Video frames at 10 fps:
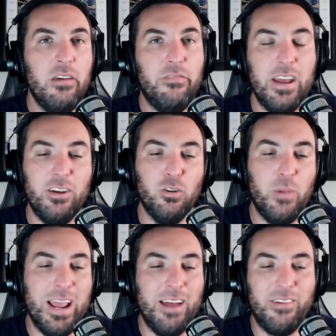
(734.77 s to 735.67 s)
FanDuel
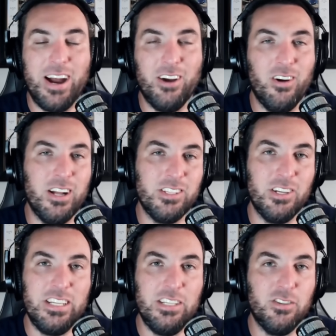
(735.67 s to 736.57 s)
might have higher odds
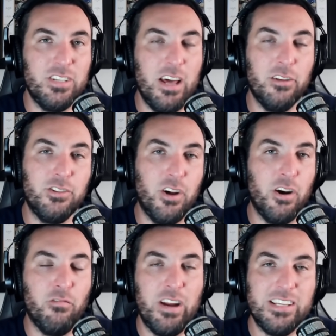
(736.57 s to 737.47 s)
on teasers now. They're
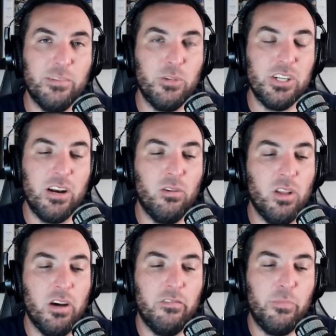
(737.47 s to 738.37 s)
starting to raise them, which I don't
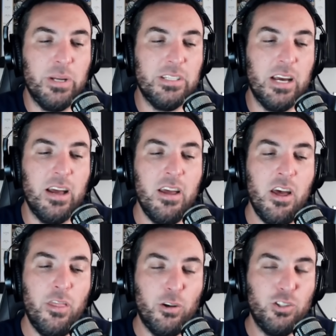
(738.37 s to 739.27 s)
love. But uh,
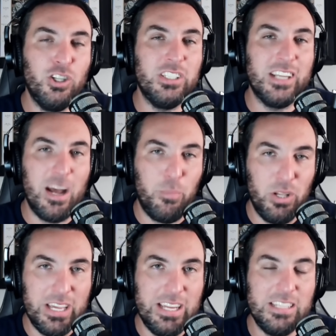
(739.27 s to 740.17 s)
those are just a
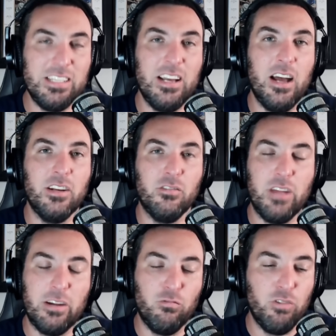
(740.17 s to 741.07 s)
couple leans, not
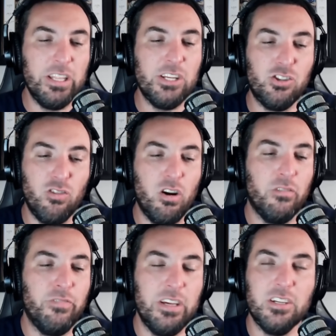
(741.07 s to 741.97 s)
like really strong
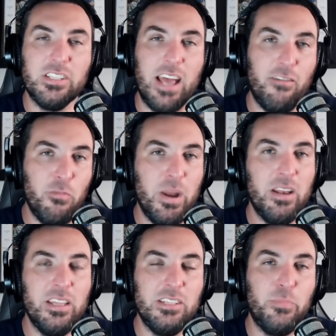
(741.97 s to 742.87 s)
feels. I haven't made
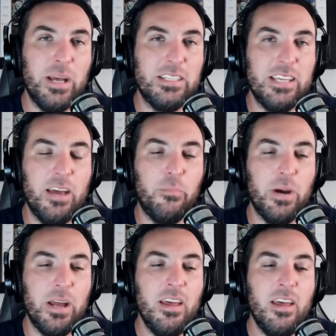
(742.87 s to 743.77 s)
these bets yet,
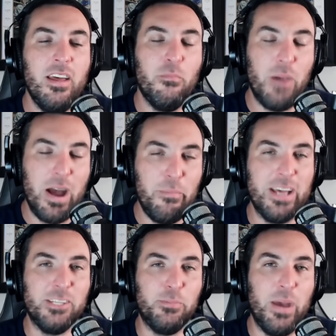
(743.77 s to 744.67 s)
but my
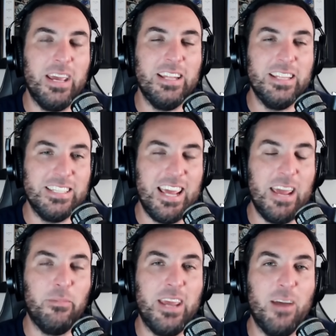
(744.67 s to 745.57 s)
best bet in this
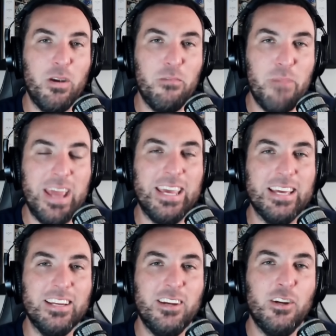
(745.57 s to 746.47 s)
game can we make it?
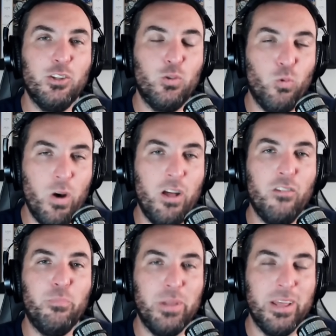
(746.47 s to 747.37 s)
12
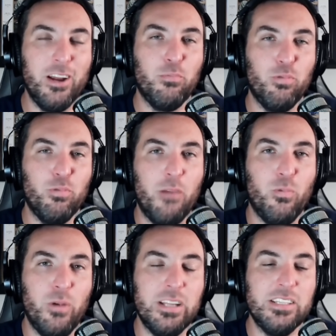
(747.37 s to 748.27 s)
player prop
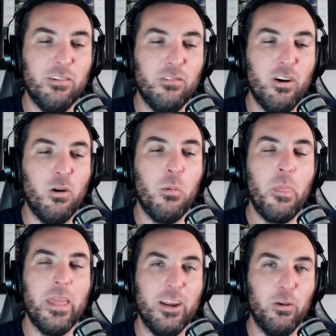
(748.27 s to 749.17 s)
wins in a row.
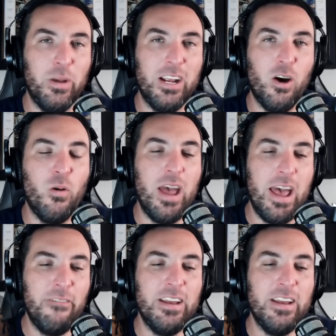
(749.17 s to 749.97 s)
Here we go. Evan